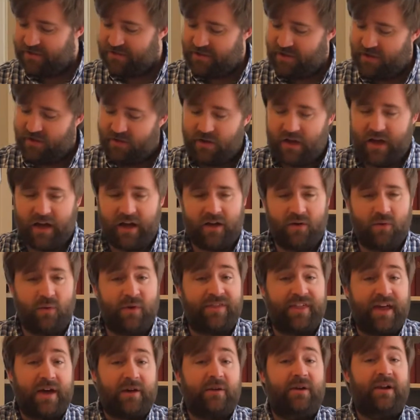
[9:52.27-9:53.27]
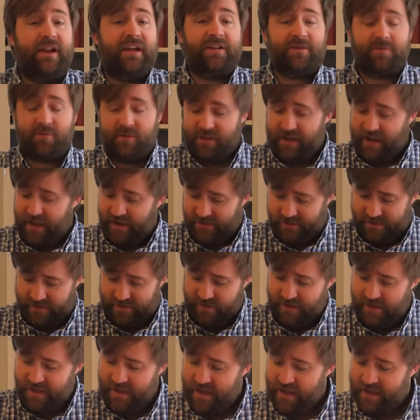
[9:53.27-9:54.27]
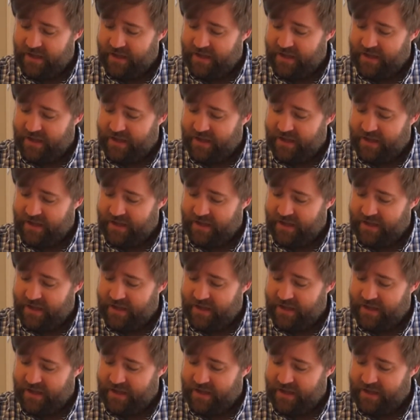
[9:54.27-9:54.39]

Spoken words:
So without an explanation,